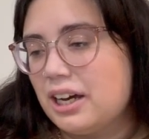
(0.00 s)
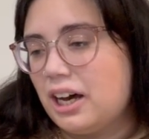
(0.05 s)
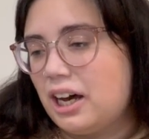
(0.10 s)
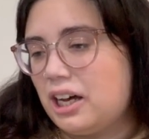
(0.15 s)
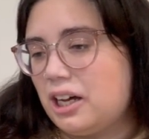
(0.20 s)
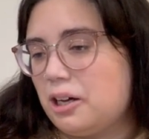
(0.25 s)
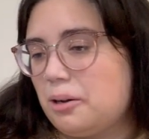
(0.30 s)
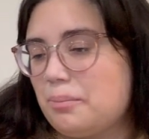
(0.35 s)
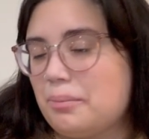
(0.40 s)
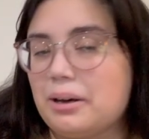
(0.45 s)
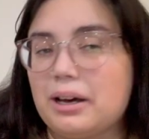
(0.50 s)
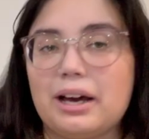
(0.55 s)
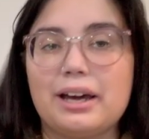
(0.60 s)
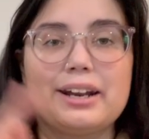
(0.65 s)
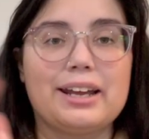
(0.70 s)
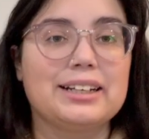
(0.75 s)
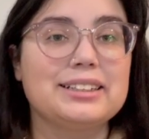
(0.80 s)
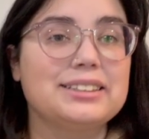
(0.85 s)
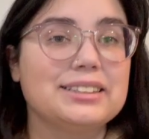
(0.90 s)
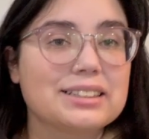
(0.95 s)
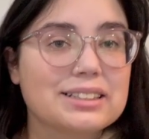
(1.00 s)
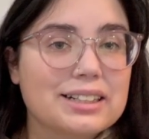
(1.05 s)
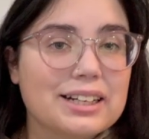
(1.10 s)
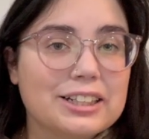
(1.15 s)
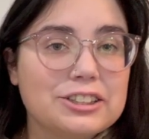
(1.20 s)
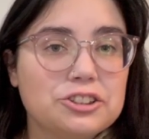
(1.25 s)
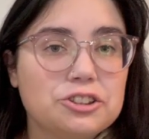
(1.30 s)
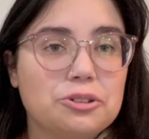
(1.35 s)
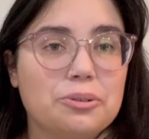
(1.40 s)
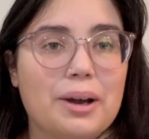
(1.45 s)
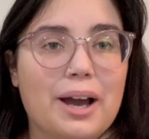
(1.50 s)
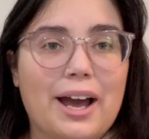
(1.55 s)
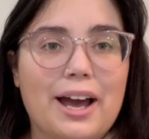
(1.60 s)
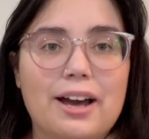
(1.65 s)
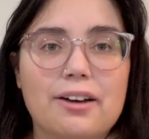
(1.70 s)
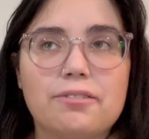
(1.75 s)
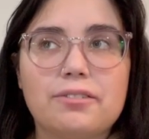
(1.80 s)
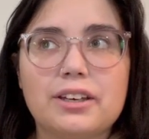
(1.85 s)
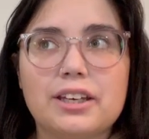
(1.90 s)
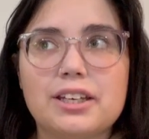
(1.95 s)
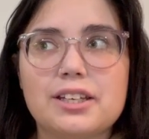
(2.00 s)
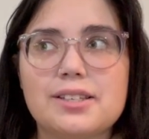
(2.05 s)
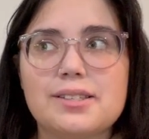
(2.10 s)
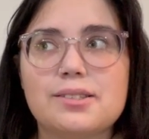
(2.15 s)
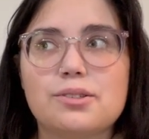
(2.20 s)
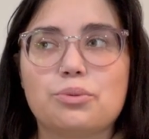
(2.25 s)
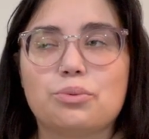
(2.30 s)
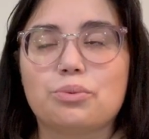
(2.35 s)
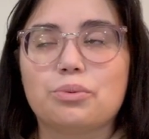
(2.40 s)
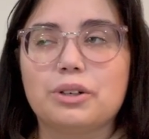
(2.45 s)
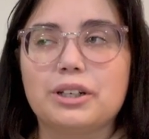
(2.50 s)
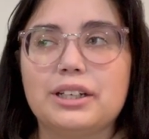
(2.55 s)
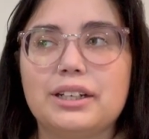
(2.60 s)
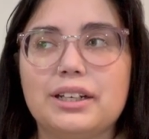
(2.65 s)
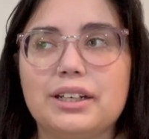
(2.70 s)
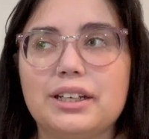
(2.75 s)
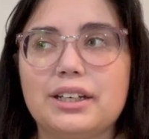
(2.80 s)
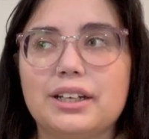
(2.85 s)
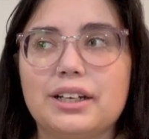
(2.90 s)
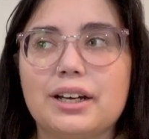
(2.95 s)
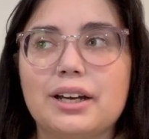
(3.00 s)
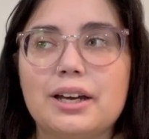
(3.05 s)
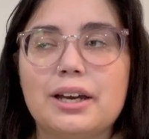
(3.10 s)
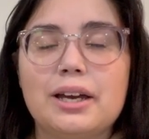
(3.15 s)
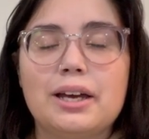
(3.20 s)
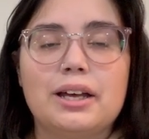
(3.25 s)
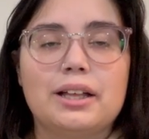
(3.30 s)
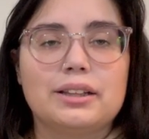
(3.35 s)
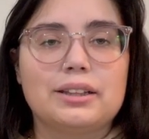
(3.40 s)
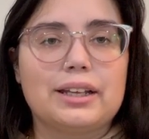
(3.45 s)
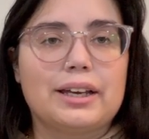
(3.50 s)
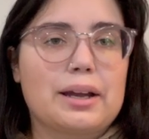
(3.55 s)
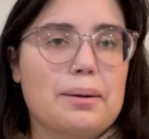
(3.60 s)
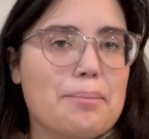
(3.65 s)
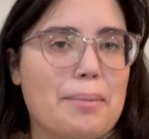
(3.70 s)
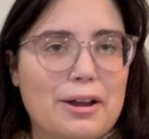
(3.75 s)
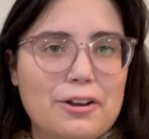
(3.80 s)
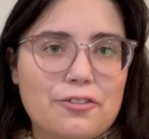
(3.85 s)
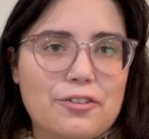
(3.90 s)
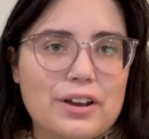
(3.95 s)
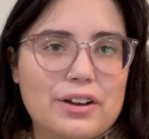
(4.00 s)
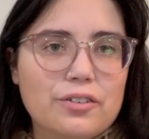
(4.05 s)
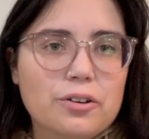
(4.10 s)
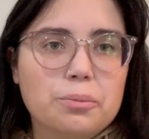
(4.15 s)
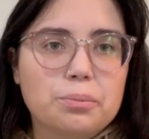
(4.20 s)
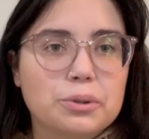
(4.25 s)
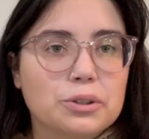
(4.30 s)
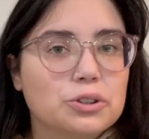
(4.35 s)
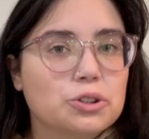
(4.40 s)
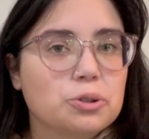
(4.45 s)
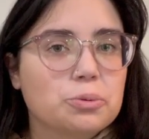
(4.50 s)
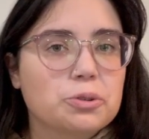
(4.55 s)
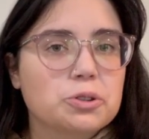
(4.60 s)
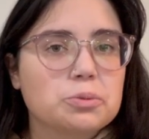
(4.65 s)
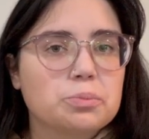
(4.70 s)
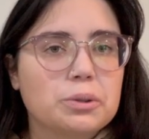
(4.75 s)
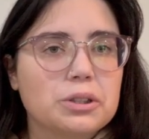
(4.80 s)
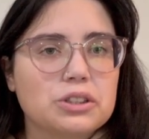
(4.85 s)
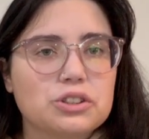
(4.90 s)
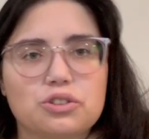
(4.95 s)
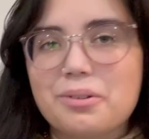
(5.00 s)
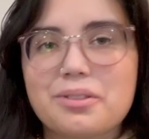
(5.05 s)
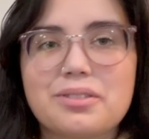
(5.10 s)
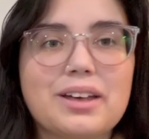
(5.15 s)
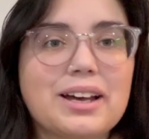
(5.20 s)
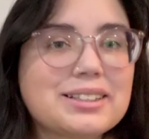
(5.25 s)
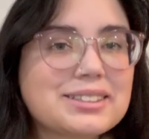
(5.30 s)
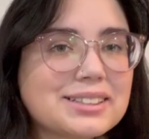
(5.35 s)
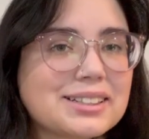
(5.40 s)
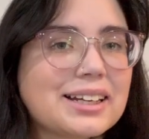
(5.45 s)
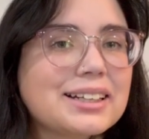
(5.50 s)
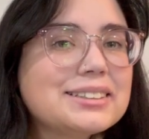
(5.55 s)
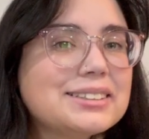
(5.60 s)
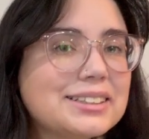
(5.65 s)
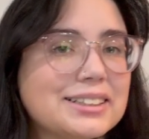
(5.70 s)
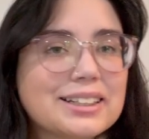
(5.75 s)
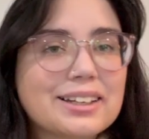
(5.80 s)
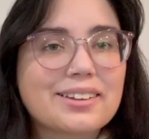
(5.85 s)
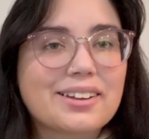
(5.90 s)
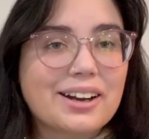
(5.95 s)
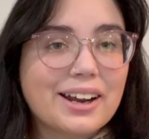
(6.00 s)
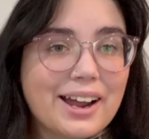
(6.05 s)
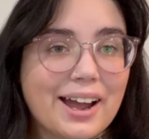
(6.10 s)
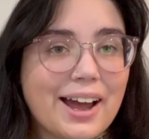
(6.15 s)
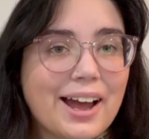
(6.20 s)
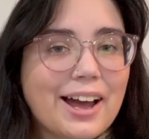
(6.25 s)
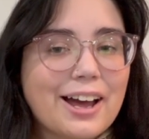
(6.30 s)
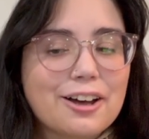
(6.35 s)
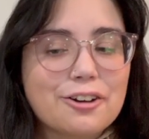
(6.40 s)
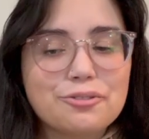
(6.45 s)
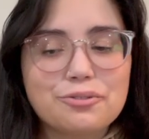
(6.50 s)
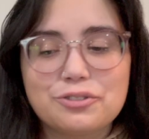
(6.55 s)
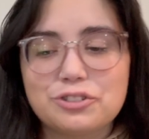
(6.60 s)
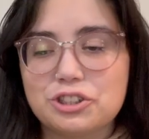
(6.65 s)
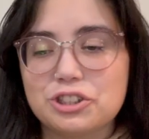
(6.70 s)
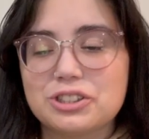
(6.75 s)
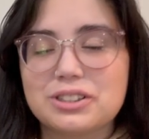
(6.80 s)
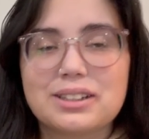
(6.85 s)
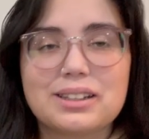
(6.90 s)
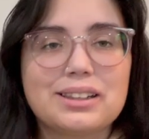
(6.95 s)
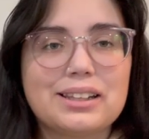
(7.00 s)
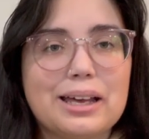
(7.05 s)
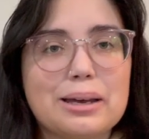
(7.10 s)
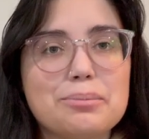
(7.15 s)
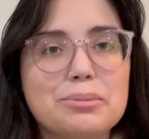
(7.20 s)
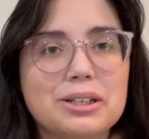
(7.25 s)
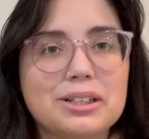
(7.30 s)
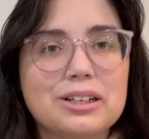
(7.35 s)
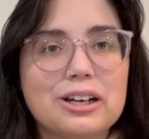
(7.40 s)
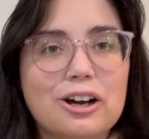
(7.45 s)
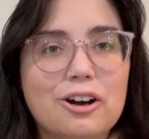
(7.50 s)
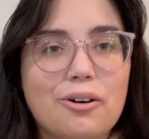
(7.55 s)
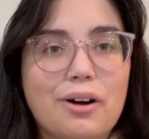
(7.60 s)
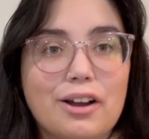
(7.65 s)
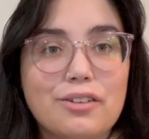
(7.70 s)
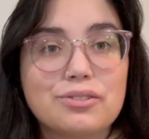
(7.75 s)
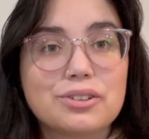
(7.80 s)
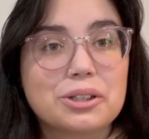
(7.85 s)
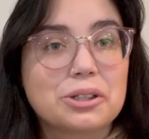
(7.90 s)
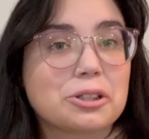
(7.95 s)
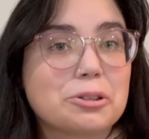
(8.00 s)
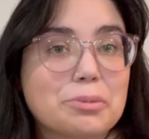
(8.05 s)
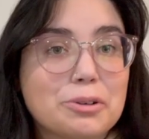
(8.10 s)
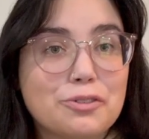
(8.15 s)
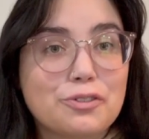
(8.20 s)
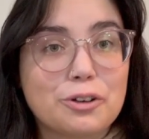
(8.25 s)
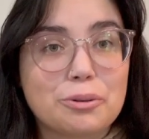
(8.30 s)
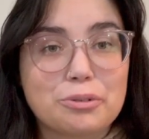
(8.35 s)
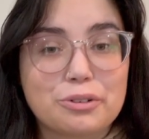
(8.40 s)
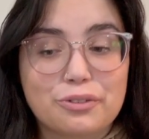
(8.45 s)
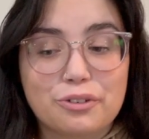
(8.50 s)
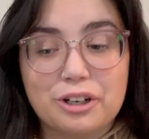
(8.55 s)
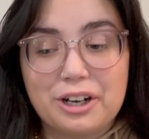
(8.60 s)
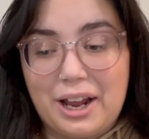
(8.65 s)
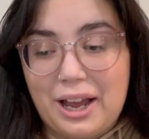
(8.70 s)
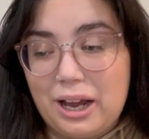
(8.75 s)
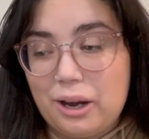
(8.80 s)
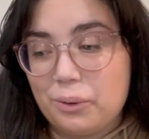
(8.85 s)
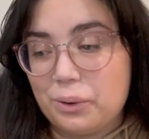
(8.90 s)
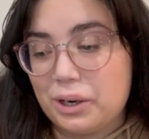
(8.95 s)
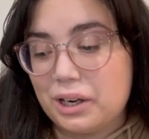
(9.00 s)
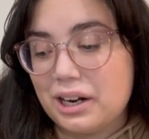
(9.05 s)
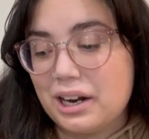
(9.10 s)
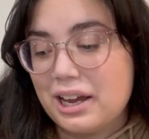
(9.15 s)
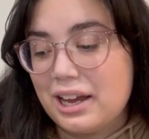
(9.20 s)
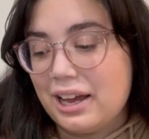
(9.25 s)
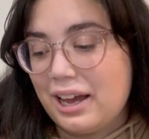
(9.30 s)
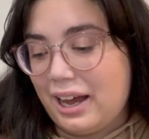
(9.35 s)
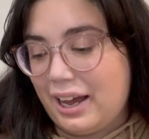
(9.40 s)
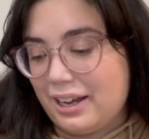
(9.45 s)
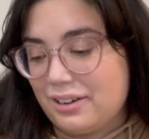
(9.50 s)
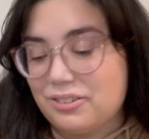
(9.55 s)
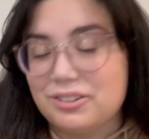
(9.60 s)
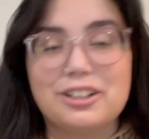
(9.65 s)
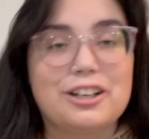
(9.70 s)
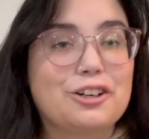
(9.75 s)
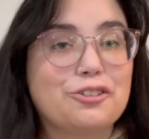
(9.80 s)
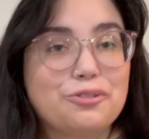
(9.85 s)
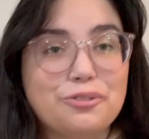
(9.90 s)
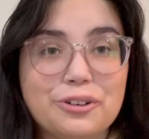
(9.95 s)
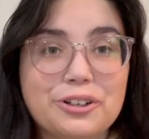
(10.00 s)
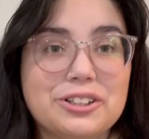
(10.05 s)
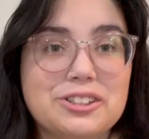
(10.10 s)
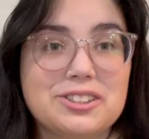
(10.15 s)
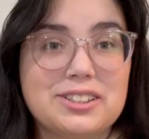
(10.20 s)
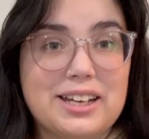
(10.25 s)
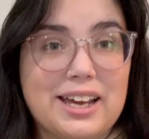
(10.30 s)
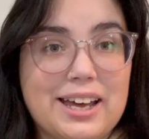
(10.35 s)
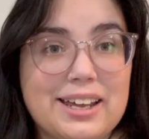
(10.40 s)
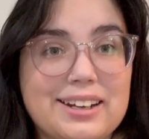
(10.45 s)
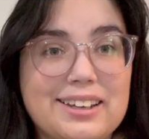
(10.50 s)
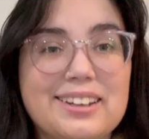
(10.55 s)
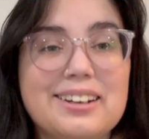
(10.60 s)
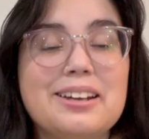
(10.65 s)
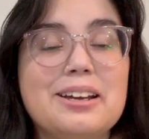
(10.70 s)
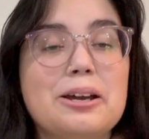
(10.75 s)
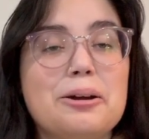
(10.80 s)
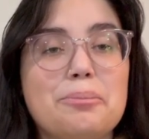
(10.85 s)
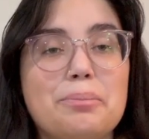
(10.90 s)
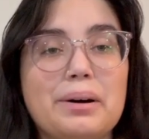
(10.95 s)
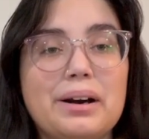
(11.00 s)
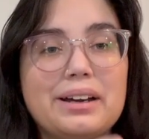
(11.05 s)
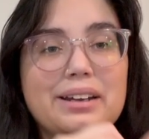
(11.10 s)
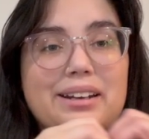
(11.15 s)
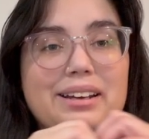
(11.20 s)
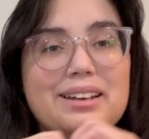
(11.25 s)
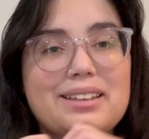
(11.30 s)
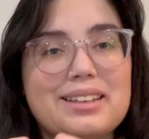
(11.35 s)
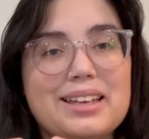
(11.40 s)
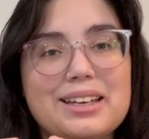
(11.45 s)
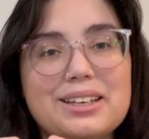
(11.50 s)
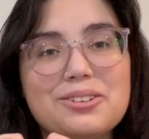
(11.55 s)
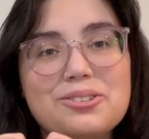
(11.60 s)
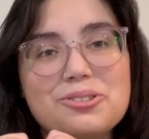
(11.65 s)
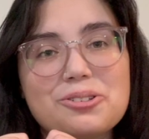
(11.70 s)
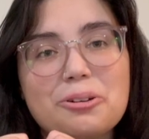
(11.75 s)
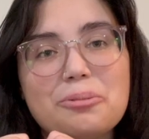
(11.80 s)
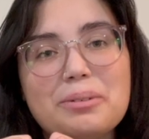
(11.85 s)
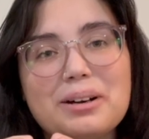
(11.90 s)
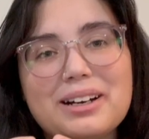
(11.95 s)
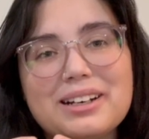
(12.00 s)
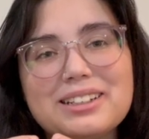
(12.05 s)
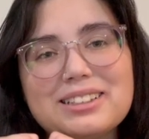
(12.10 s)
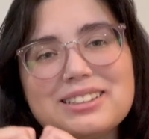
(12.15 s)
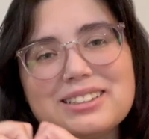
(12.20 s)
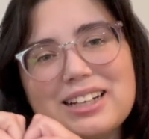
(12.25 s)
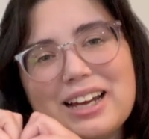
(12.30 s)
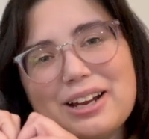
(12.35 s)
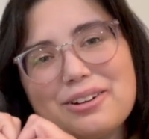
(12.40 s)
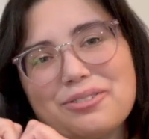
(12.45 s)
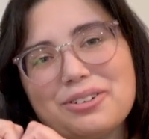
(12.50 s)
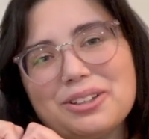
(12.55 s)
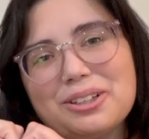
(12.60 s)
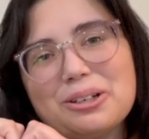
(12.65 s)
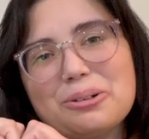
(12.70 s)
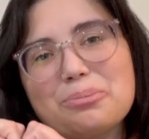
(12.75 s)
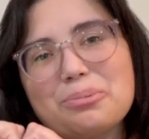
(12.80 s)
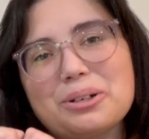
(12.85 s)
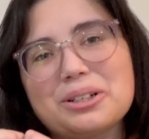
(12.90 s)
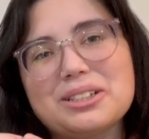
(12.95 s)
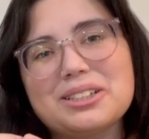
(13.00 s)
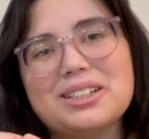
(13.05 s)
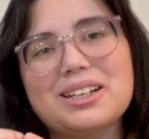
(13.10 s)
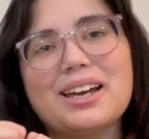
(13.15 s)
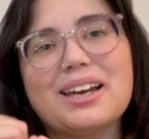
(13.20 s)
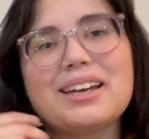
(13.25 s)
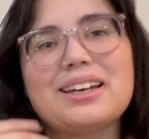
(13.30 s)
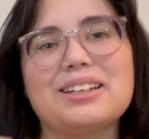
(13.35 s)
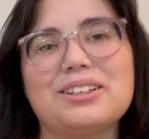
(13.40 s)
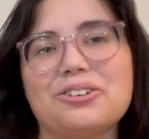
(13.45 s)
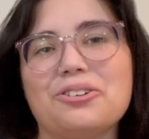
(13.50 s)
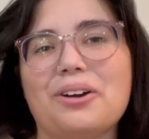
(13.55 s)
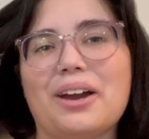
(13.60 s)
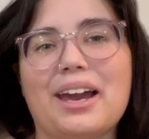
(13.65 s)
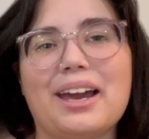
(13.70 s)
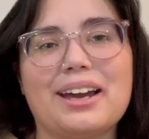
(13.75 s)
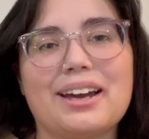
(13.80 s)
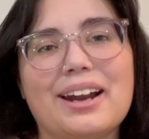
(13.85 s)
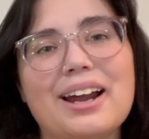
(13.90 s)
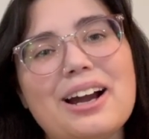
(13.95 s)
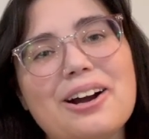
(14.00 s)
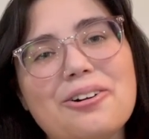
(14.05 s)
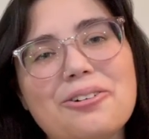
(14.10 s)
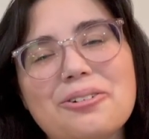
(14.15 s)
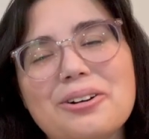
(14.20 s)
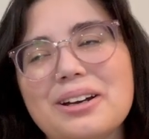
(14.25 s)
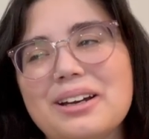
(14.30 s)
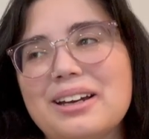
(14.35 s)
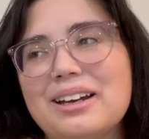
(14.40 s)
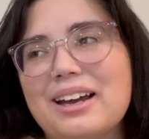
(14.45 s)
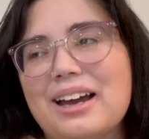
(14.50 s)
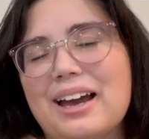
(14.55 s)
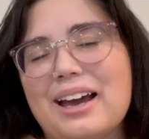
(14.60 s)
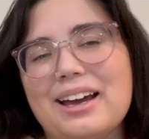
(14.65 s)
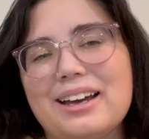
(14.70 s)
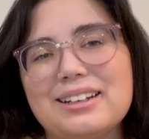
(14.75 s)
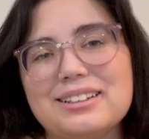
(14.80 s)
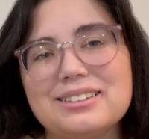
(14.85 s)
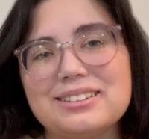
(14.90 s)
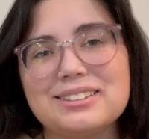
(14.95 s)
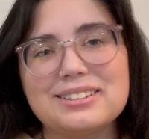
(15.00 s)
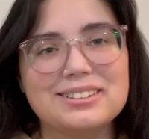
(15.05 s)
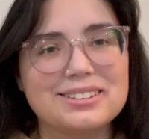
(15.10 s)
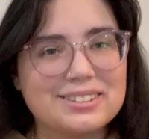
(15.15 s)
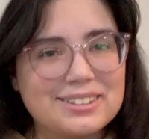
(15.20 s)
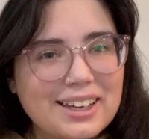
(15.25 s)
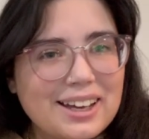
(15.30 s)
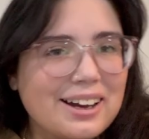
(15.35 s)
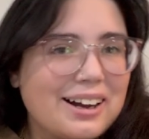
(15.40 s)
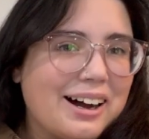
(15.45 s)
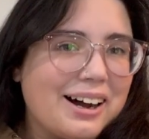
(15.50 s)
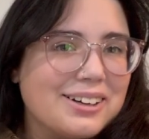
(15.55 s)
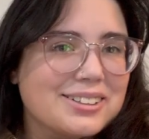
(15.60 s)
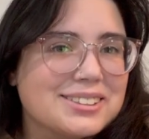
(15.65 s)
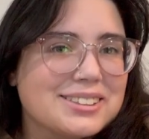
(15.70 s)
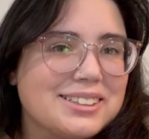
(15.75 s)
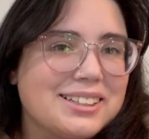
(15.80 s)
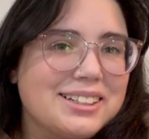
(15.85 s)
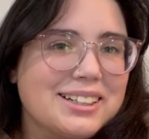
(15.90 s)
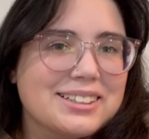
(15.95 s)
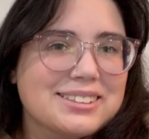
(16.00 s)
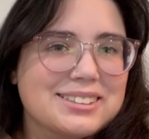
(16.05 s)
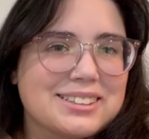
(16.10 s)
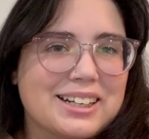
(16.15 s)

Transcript: An idea that I do have is reading like my favorite booktubers books, or that's an idea that I have. Just let me know. I've literally been filming for an hour. I have a lot of footage to edit, but thank you so much. I really appreciate you hanging out, and yeah, I'll see you next